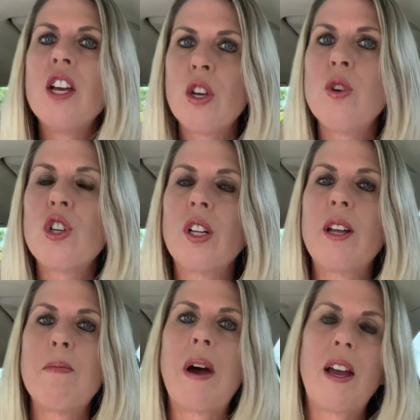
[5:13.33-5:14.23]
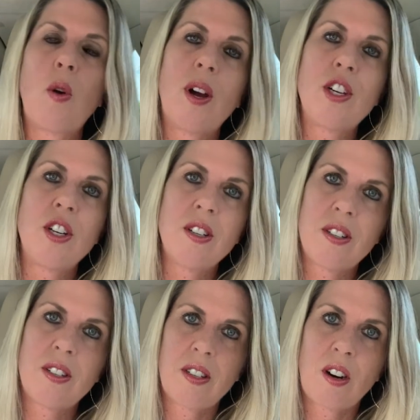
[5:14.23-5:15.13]
Usually, my
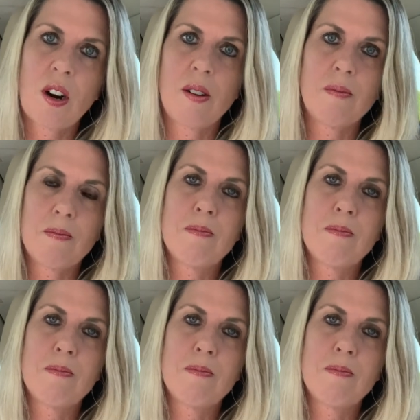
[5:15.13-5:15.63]
questions are